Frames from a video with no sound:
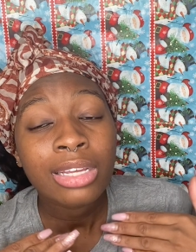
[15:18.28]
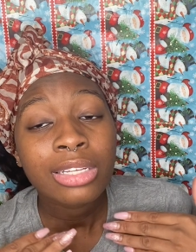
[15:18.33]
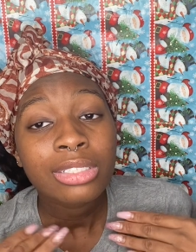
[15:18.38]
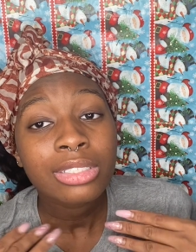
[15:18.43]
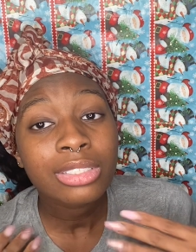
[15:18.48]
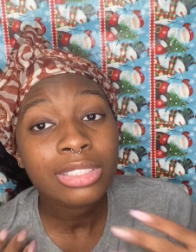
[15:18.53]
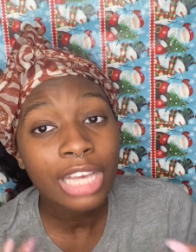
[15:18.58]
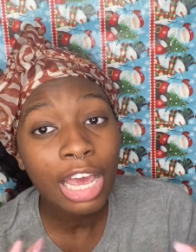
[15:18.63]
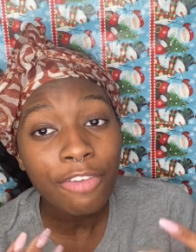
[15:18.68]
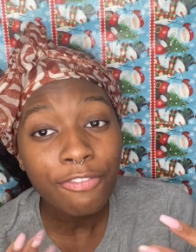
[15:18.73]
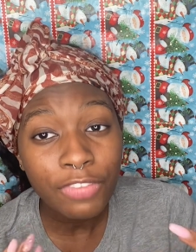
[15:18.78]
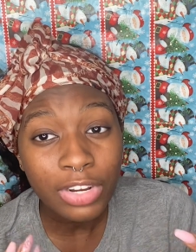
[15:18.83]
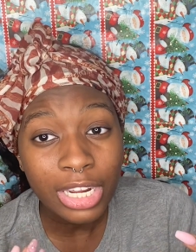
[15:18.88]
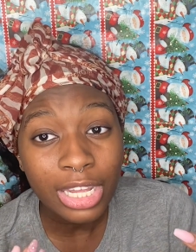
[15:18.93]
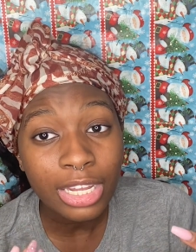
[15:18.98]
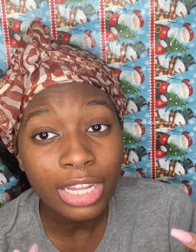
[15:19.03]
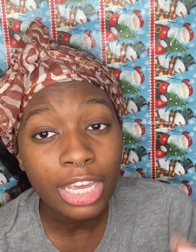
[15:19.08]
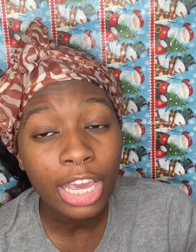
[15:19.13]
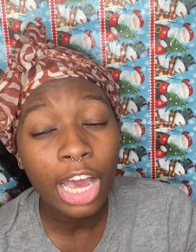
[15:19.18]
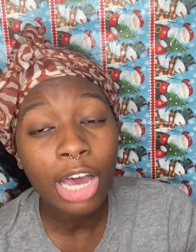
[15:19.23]

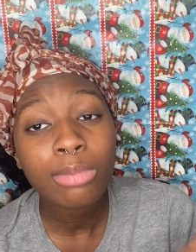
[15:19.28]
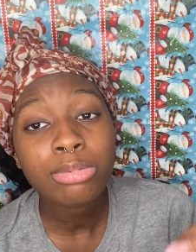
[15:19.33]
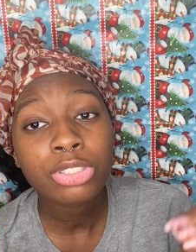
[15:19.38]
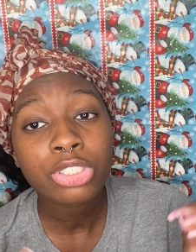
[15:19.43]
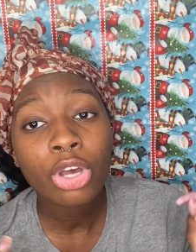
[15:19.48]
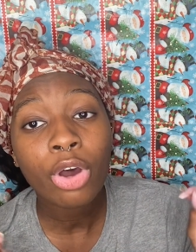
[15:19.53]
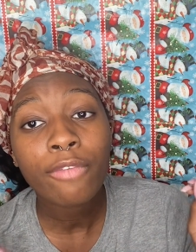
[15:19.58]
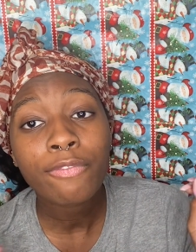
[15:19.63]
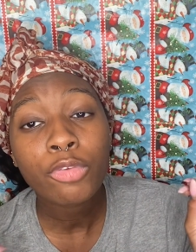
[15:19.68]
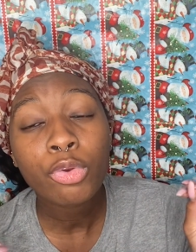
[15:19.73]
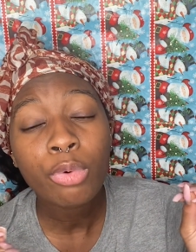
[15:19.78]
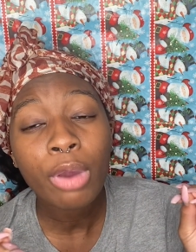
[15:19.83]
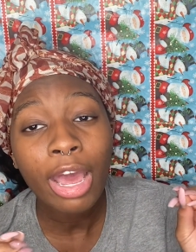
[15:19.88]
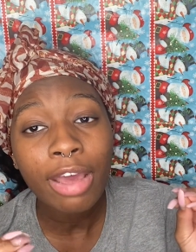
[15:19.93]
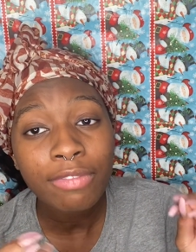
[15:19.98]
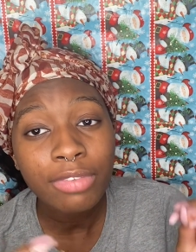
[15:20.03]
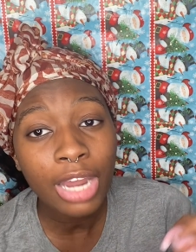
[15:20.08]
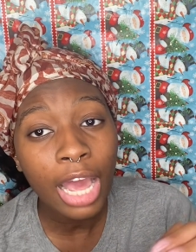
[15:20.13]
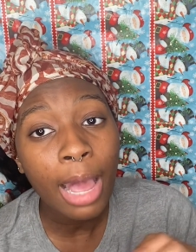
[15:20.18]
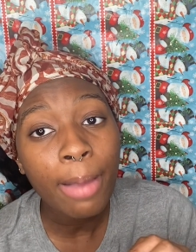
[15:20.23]
definitely help. So if you
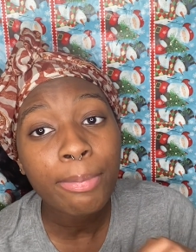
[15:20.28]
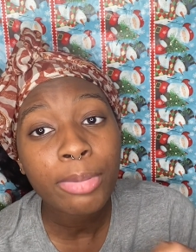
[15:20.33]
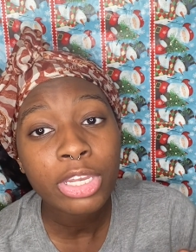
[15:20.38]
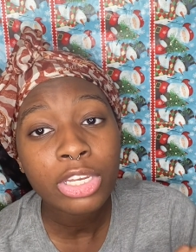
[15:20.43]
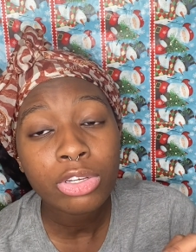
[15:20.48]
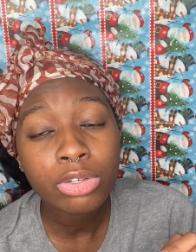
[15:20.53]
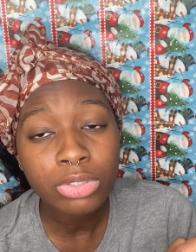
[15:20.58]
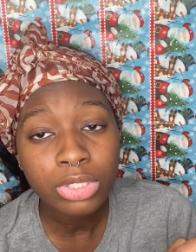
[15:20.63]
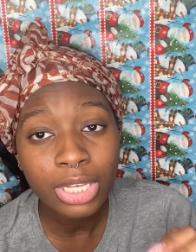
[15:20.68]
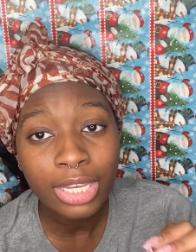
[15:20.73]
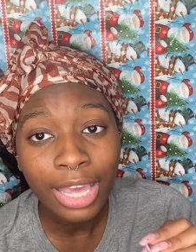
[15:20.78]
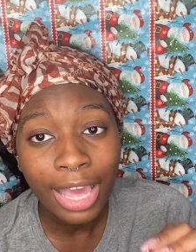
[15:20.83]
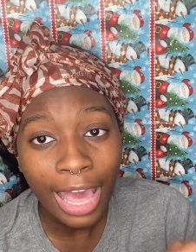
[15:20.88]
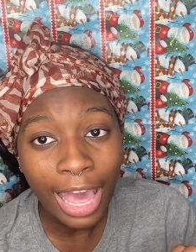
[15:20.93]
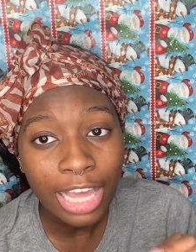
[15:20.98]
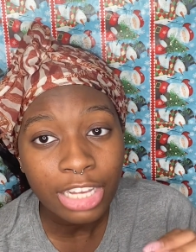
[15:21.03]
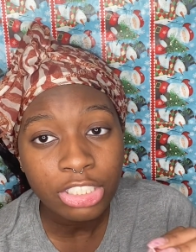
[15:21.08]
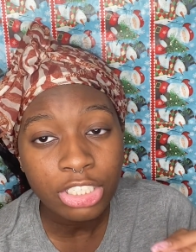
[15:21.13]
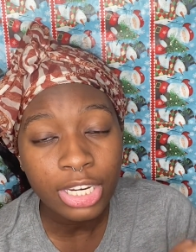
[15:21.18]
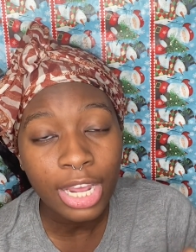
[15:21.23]
have not been using
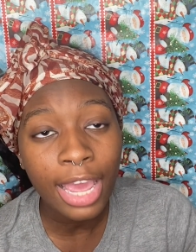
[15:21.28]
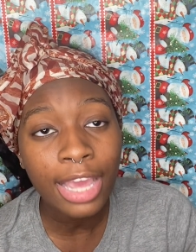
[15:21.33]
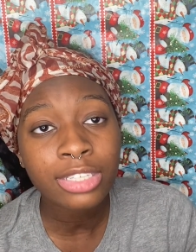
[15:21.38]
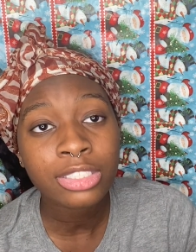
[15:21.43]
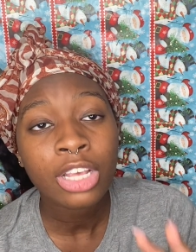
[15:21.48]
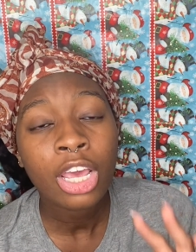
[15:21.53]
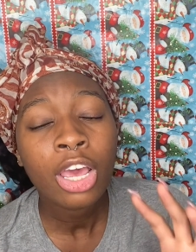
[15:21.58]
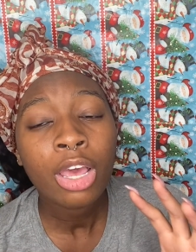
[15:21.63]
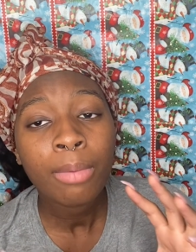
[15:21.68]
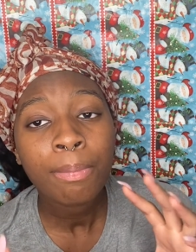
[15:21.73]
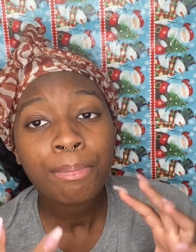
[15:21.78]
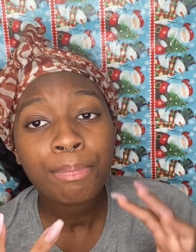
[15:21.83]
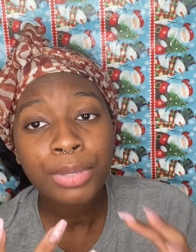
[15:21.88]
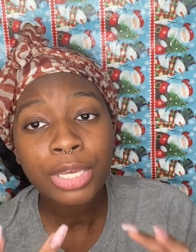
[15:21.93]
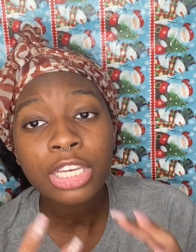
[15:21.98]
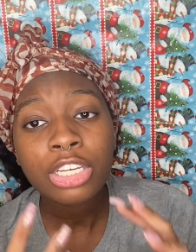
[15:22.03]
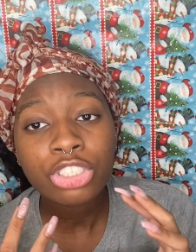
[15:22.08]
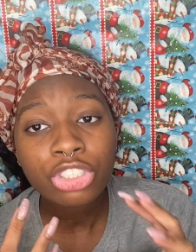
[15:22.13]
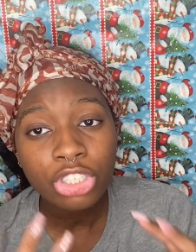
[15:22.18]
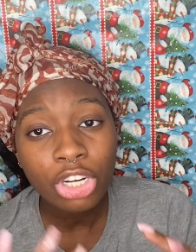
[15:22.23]
hashtags,
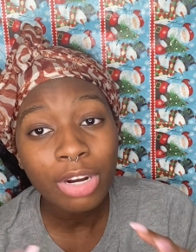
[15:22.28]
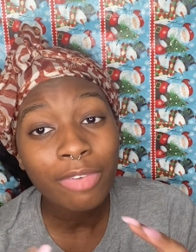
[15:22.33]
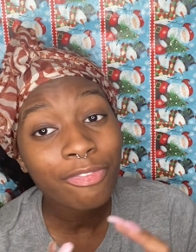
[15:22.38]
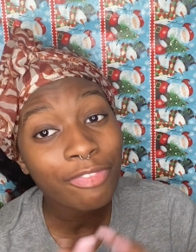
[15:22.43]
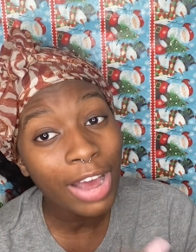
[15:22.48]
be sure.